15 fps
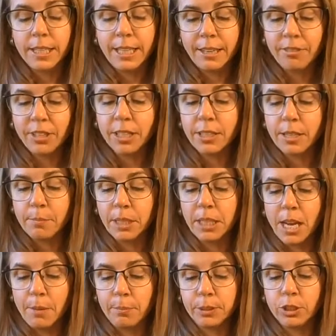Giving them
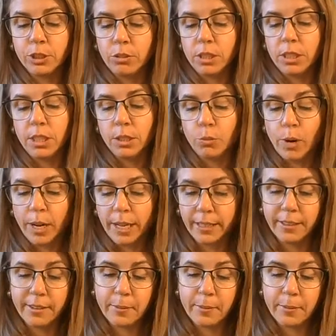an opportunity to wake